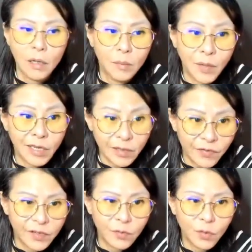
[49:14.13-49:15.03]
But if
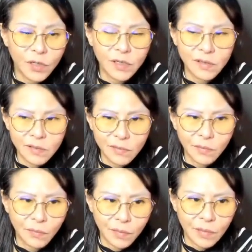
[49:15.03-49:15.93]
his wood is
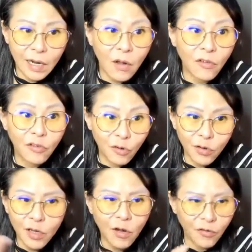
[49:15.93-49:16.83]
gonna control
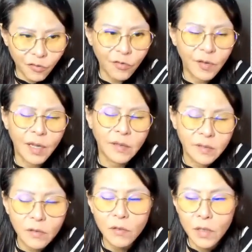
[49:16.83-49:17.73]
here, control there,
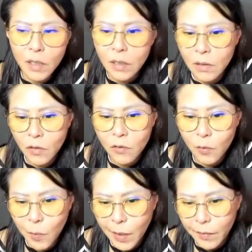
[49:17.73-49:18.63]
still okay. Not so
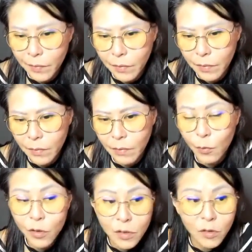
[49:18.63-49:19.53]
bad. It
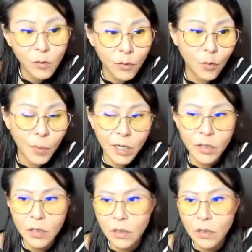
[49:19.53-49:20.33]
won't hurt you so much.